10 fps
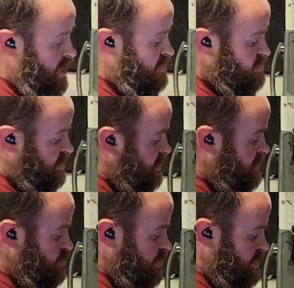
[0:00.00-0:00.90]
Ask and
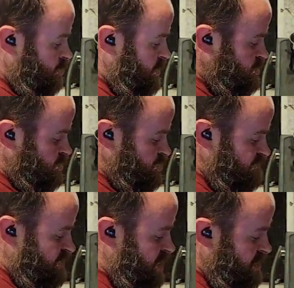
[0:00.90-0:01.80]
answer any questions
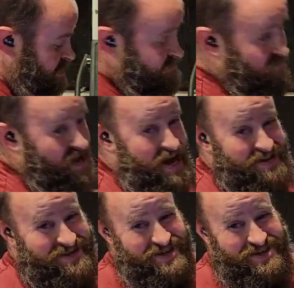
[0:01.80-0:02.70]
you got. If
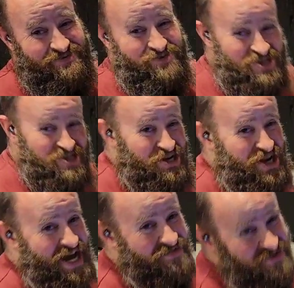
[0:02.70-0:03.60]
not, then we're just going
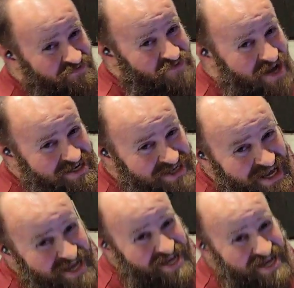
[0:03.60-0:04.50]
to have some fun,
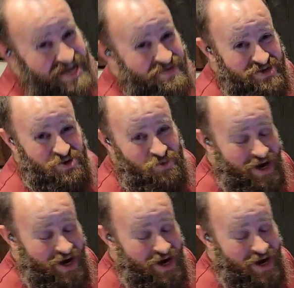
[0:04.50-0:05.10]
and you can